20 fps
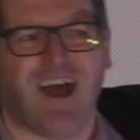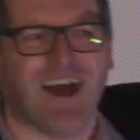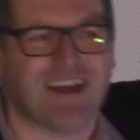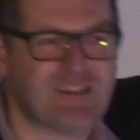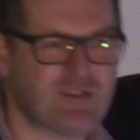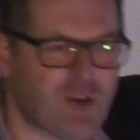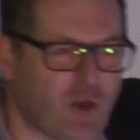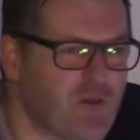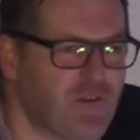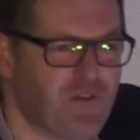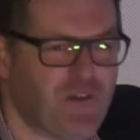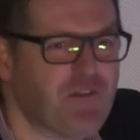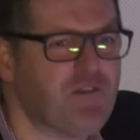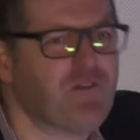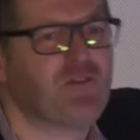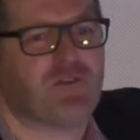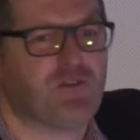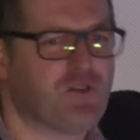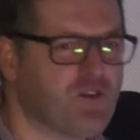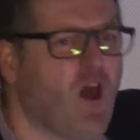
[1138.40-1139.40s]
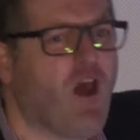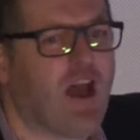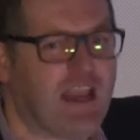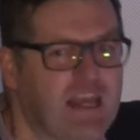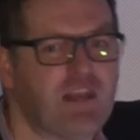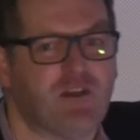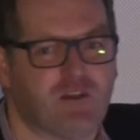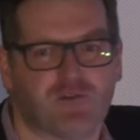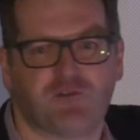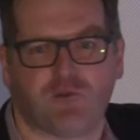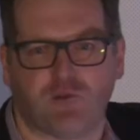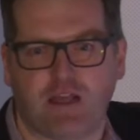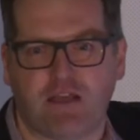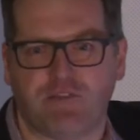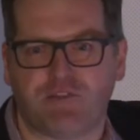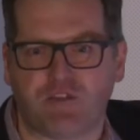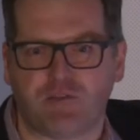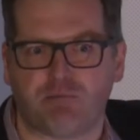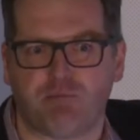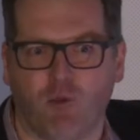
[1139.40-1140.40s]
I don't think this is a dying industry
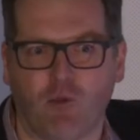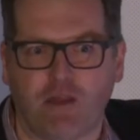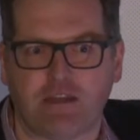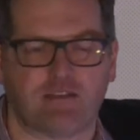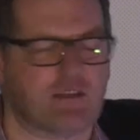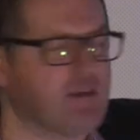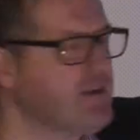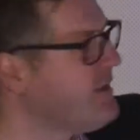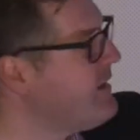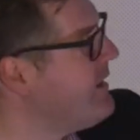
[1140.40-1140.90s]
at this point.